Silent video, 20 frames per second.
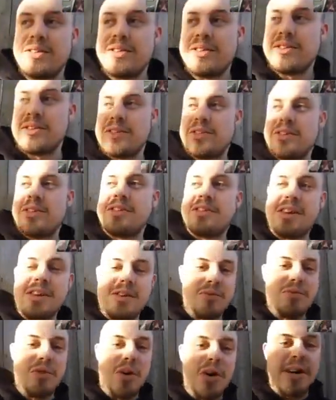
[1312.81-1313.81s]
Just instead
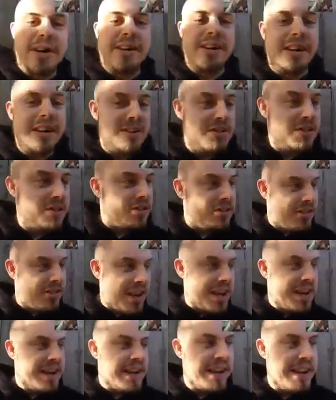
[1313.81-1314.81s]
of writing it, just
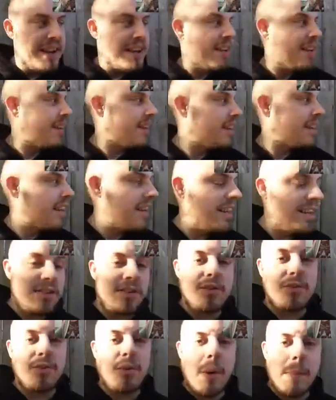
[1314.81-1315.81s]
say it and get it
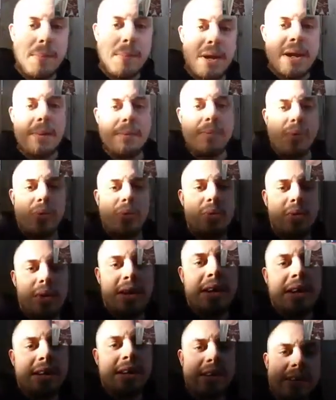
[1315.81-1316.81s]
to the right people,
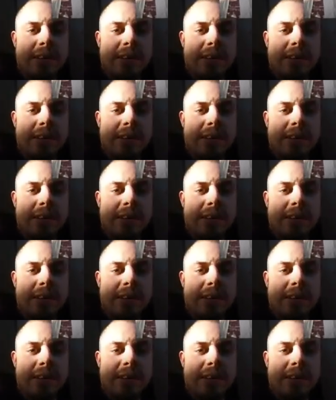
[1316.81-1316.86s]
and